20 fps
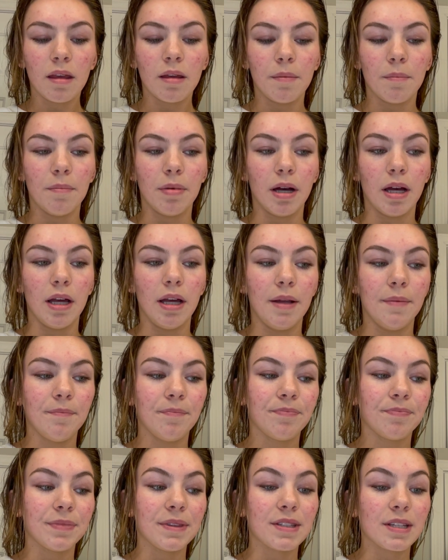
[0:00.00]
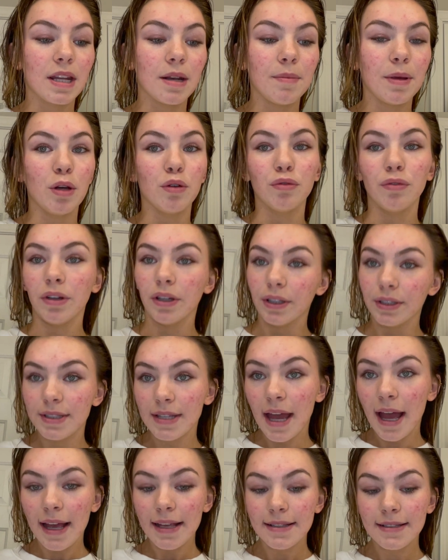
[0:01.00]
But it's going to be a real
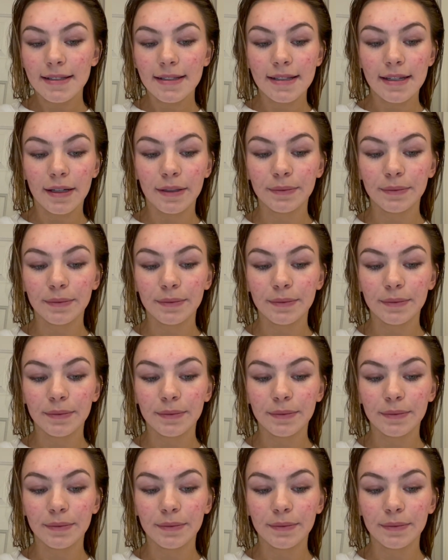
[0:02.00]
test.